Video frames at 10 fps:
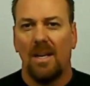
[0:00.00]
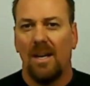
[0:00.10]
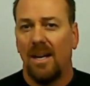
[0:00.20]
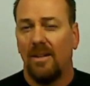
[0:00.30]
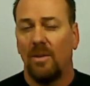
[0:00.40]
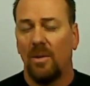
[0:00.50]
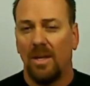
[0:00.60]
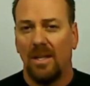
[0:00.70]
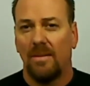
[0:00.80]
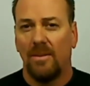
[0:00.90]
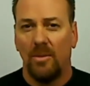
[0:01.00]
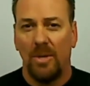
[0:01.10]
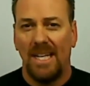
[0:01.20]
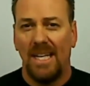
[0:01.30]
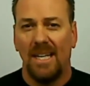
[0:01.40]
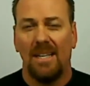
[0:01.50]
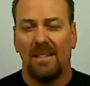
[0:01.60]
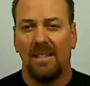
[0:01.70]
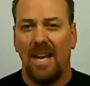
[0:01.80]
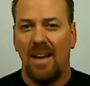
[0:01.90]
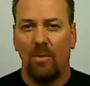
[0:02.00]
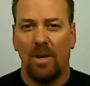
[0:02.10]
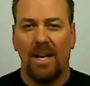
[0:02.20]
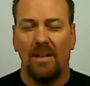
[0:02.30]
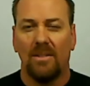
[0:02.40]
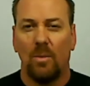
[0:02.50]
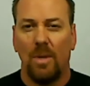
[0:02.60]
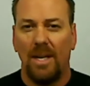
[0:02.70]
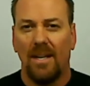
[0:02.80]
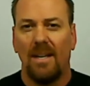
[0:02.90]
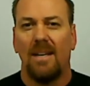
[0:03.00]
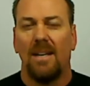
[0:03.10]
I do 3 live workouts a week.